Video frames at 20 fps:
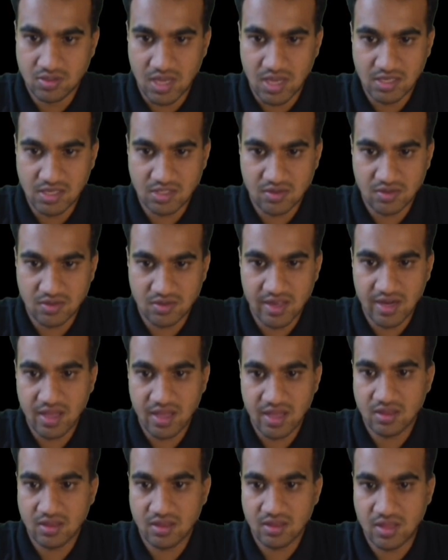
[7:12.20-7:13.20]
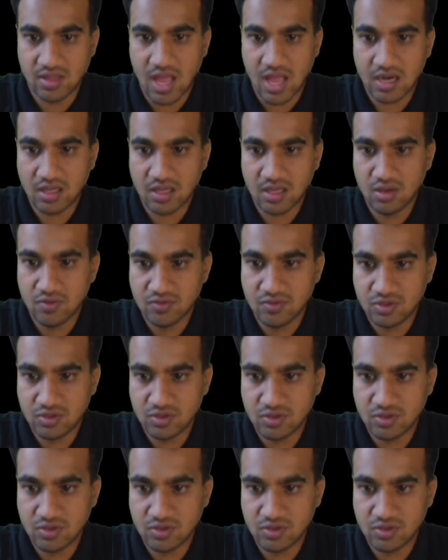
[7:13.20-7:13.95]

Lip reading: square a, that gives